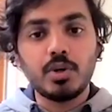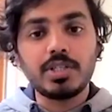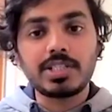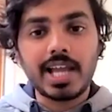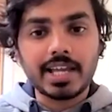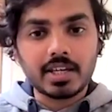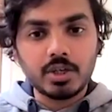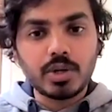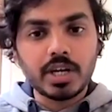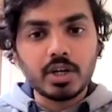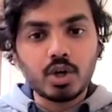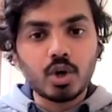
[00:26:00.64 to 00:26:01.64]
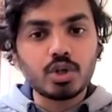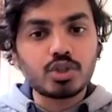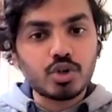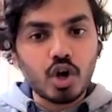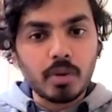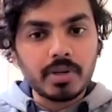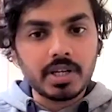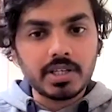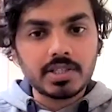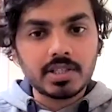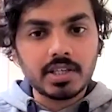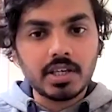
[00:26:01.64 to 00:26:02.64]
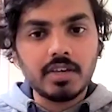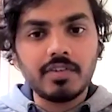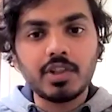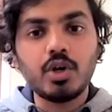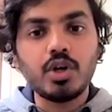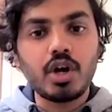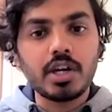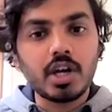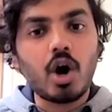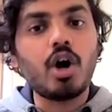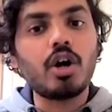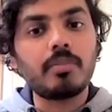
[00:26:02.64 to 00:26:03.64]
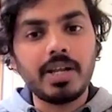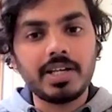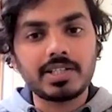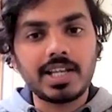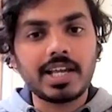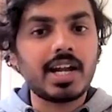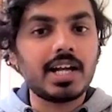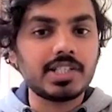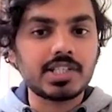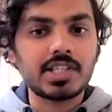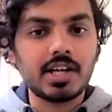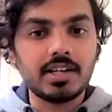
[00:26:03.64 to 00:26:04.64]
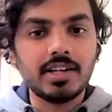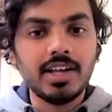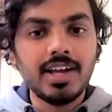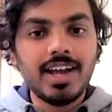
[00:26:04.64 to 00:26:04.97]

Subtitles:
So it's like you can grow strawberries even though you're in a hot place like Rajasthan.